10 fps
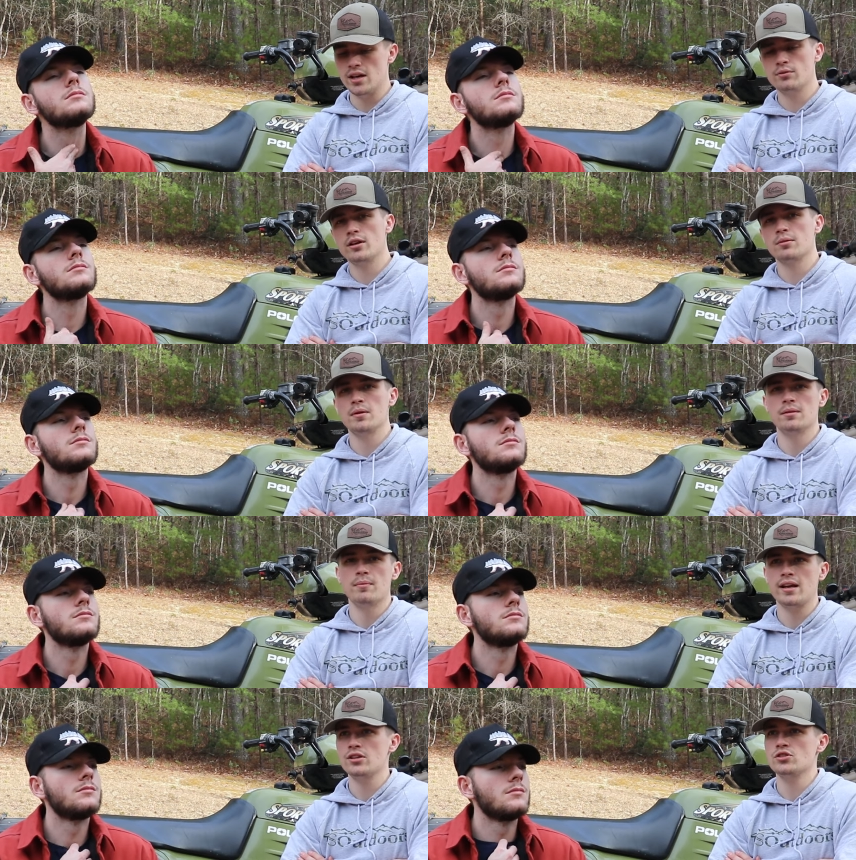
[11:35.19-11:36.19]
Speaker 1: So I'd
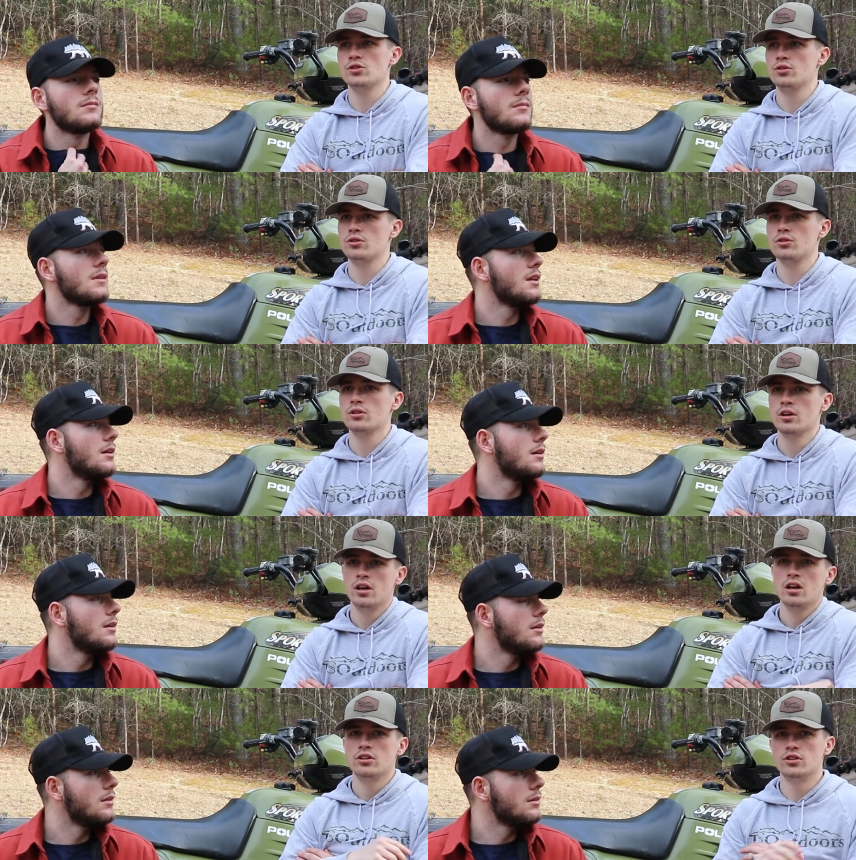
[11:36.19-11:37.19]
recommend making sure you're
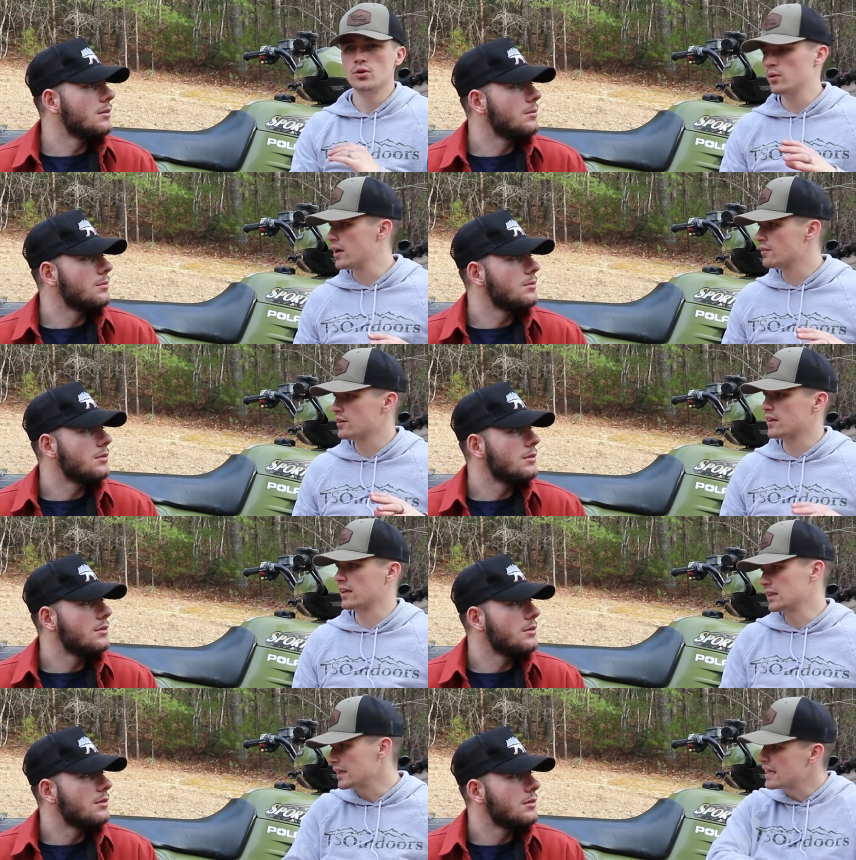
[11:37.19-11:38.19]
doing
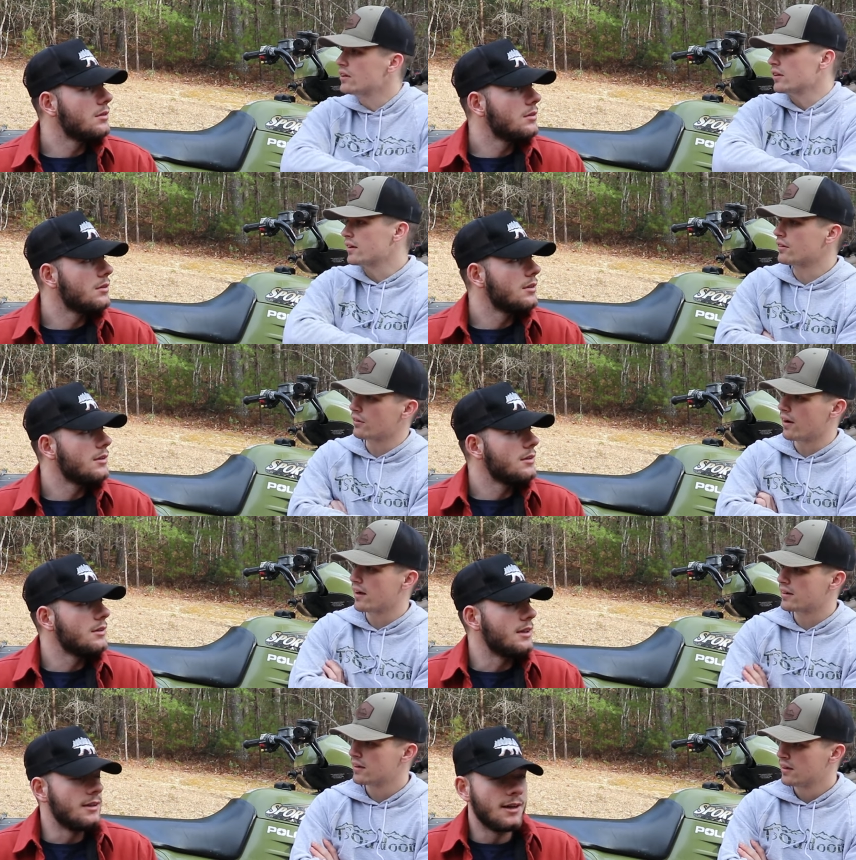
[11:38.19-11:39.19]
everything legally
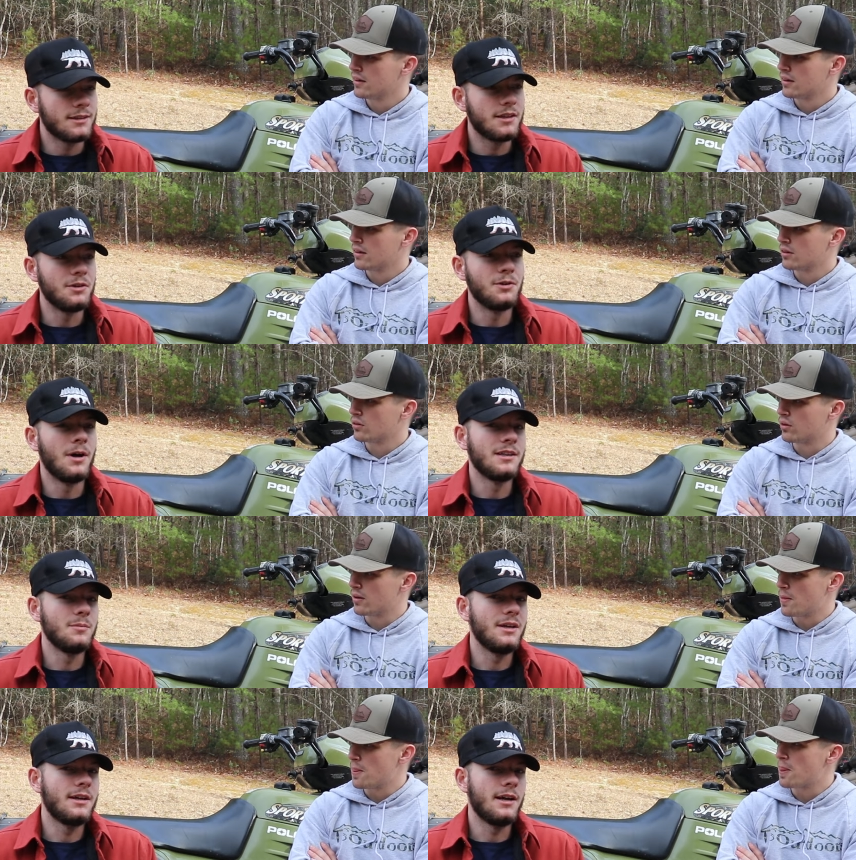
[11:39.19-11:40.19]
correct.
Speaker 2: And not that you don't have to
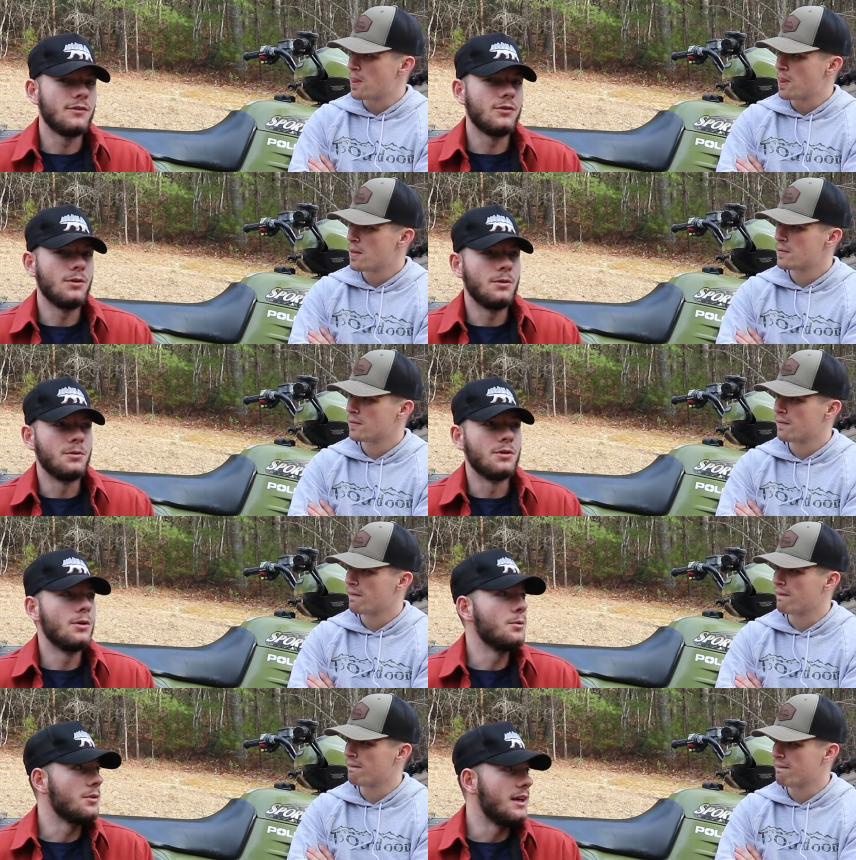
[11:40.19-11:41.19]
be careful on your
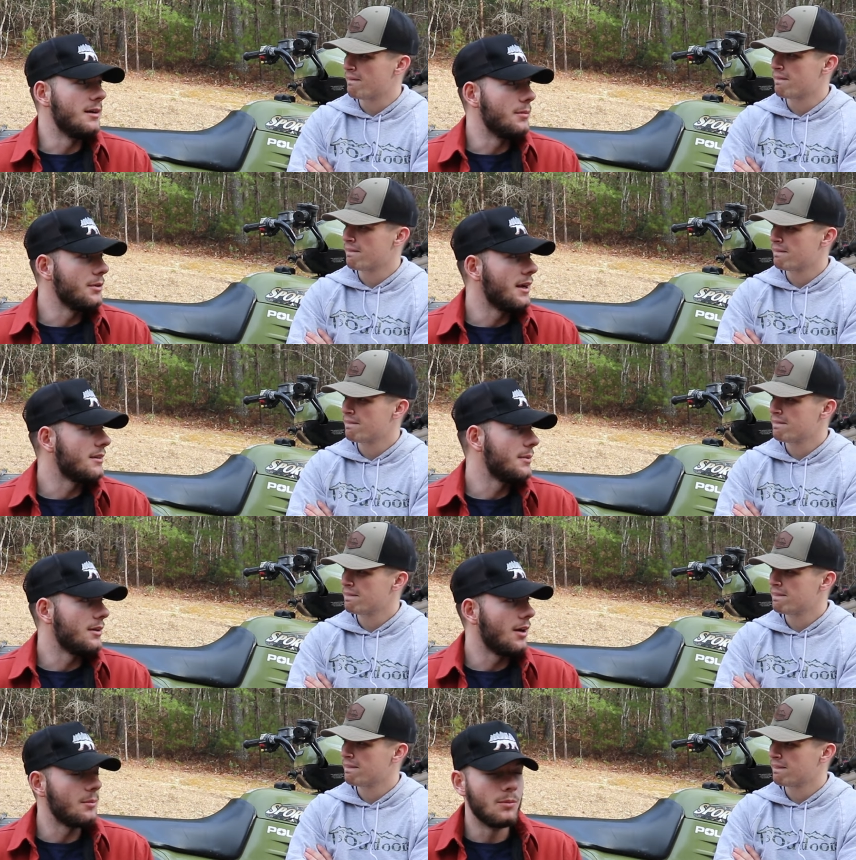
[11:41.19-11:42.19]
own land, but you have to be
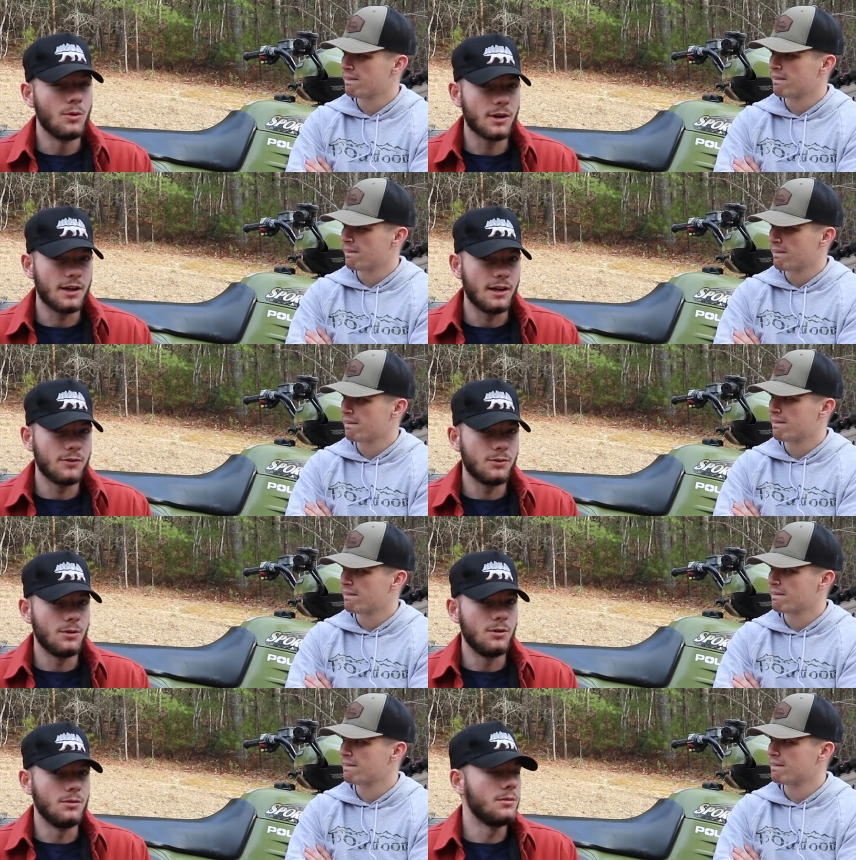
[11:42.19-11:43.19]
a lot more careful
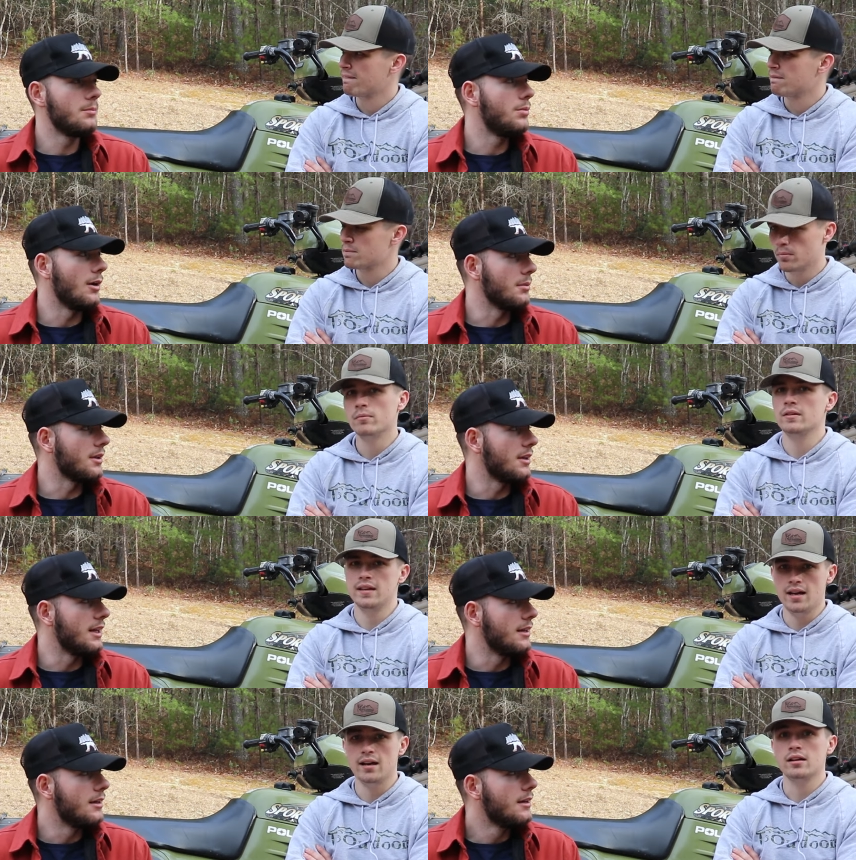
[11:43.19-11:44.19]
on public
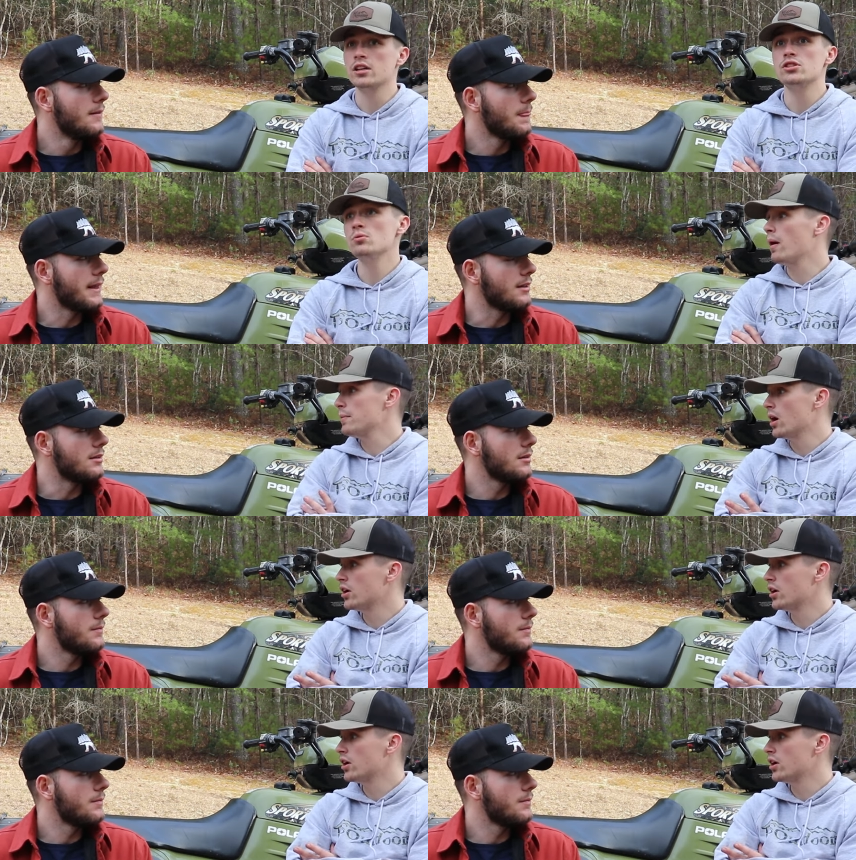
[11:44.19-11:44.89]
land. Yeah, because you might be